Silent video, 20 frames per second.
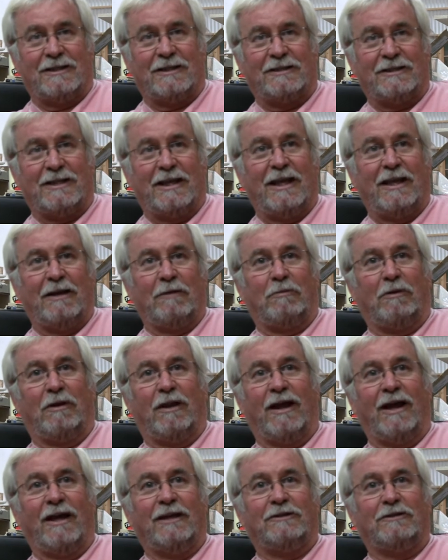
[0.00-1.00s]
as they
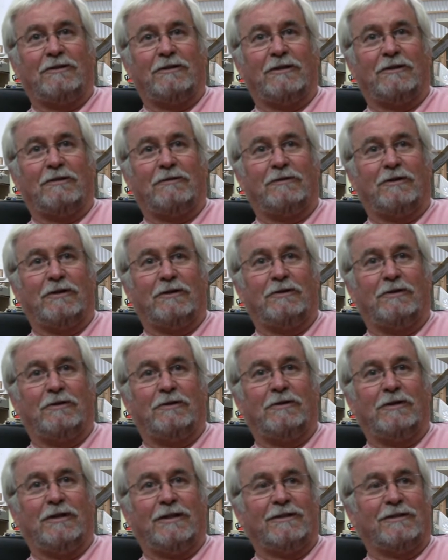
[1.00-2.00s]
apply to the
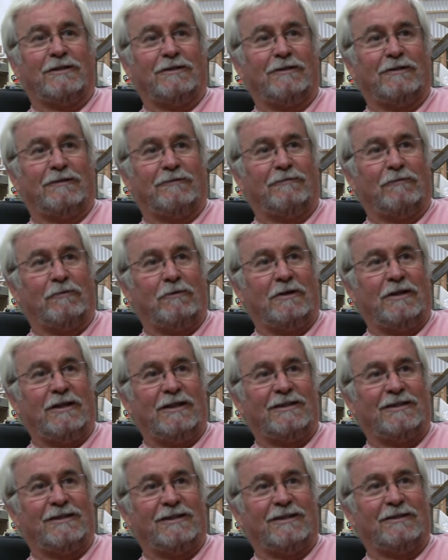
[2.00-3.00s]
30s and the
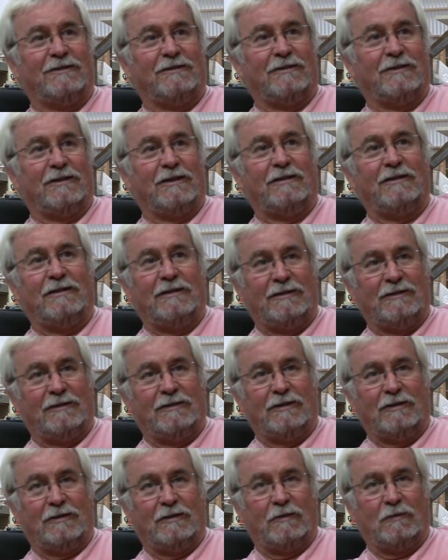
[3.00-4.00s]
40s,
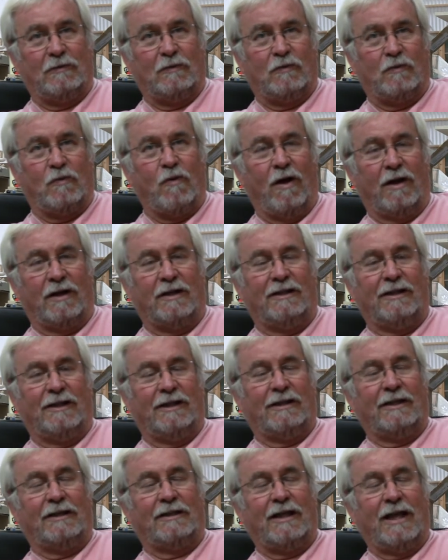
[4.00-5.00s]
the
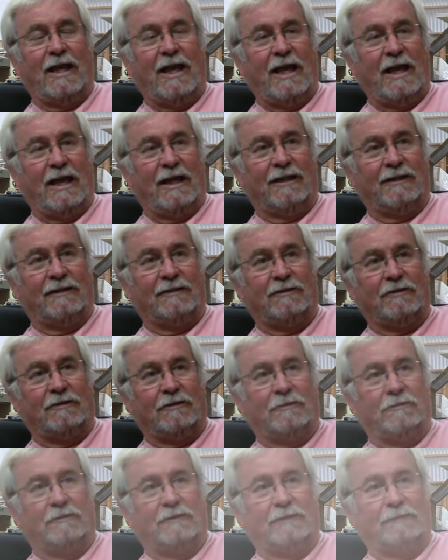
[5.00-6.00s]
quality that they had and
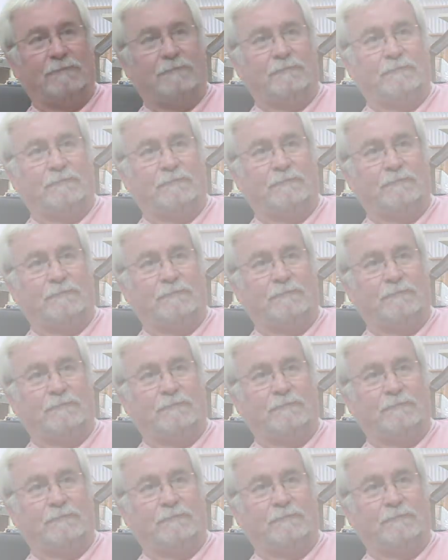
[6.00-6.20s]
so on.